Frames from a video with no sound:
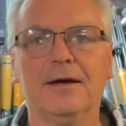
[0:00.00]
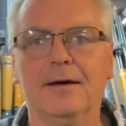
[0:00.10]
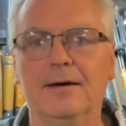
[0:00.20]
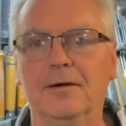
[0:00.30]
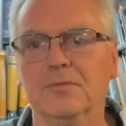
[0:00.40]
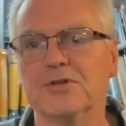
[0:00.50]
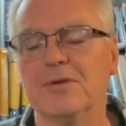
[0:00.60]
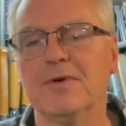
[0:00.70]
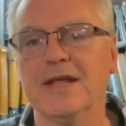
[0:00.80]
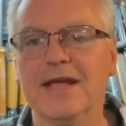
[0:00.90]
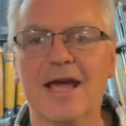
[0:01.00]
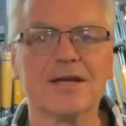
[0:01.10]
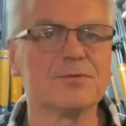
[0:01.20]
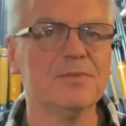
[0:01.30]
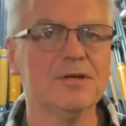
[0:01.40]
Um, somebody
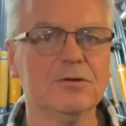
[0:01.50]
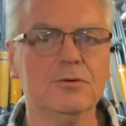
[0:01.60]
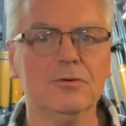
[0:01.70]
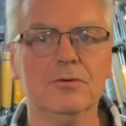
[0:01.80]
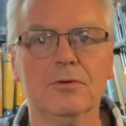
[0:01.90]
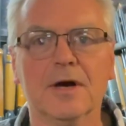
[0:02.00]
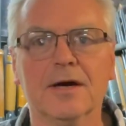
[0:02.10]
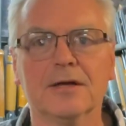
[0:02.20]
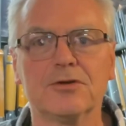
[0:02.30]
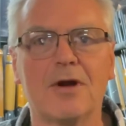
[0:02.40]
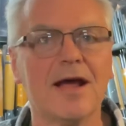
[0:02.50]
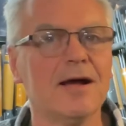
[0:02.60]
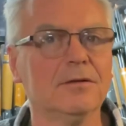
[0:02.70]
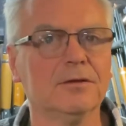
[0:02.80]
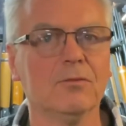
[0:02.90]
asked me to uh, try
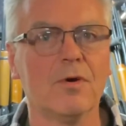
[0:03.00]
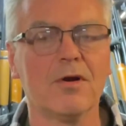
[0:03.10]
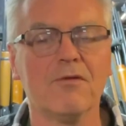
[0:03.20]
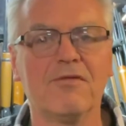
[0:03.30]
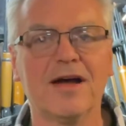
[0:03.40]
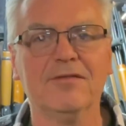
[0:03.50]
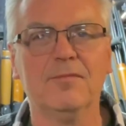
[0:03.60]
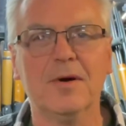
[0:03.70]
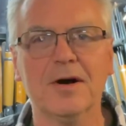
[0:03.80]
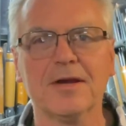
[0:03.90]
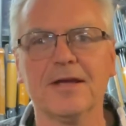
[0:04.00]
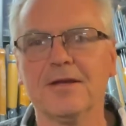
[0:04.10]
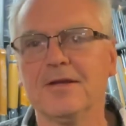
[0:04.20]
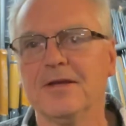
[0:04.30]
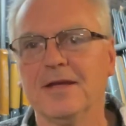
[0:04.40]
out the 105 buck
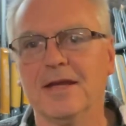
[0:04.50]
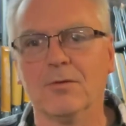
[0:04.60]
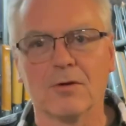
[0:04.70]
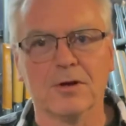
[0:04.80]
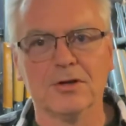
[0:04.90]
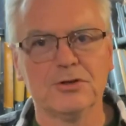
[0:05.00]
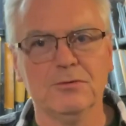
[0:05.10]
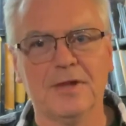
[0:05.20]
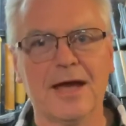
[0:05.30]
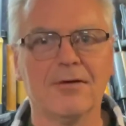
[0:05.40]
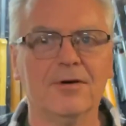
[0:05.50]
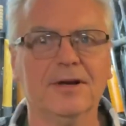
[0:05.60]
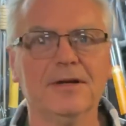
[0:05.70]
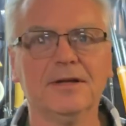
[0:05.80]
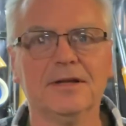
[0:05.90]
and we're going to shoot that
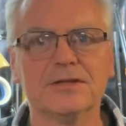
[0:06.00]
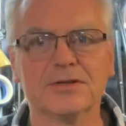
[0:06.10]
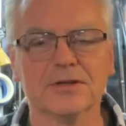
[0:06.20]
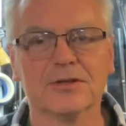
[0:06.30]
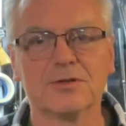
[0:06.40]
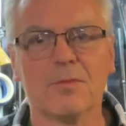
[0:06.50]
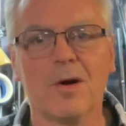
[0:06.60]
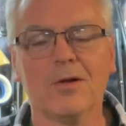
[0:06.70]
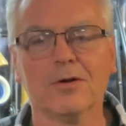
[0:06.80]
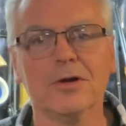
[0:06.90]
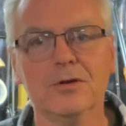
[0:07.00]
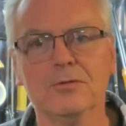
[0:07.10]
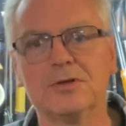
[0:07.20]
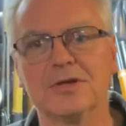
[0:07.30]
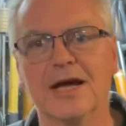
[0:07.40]
one. It's a smaller
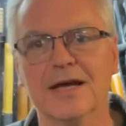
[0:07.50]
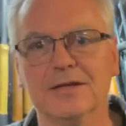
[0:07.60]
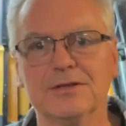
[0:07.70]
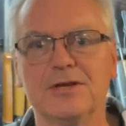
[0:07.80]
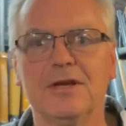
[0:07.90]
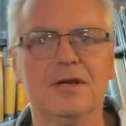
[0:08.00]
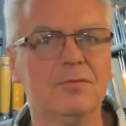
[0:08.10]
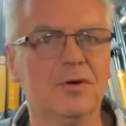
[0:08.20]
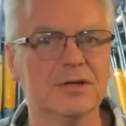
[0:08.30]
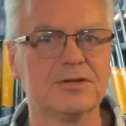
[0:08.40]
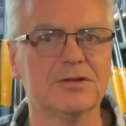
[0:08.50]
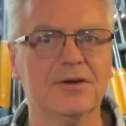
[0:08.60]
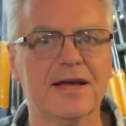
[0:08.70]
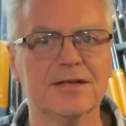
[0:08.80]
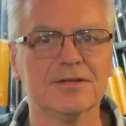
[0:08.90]
youth size but it
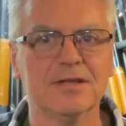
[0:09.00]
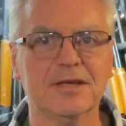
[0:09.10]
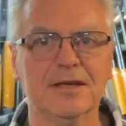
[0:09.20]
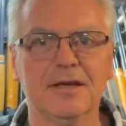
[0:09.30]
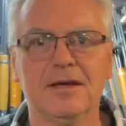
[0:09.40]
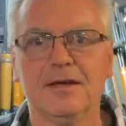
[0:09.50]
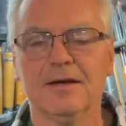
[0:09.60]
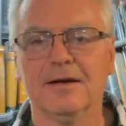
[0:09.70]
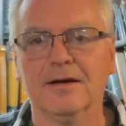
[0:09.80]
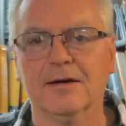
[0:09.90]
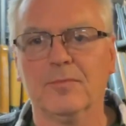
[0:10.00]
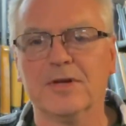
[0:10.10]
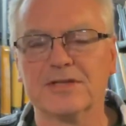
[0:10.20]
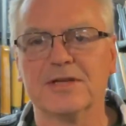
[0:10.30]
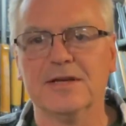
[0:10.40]
still has the uh,
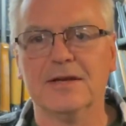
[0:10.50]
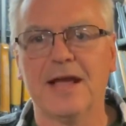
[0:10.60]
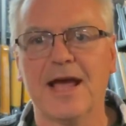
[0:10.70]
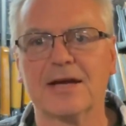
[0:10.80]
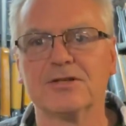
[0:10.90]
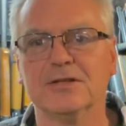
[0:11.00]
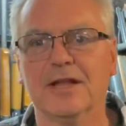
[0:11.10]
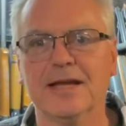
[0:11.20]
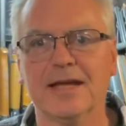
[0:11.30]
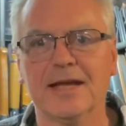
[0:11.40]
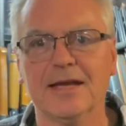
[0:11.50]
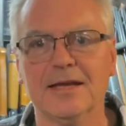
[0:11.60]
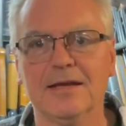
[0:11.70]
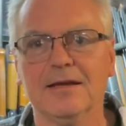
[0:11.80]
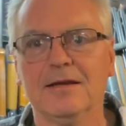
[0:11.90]
piston action like
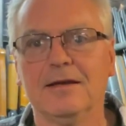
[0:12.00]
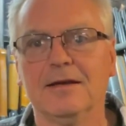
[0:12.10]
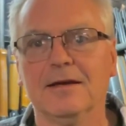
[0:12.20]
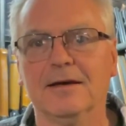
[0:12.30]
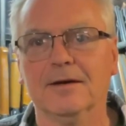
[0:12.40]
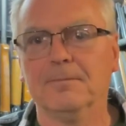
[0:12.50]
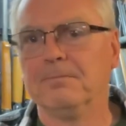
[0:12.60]
a uh,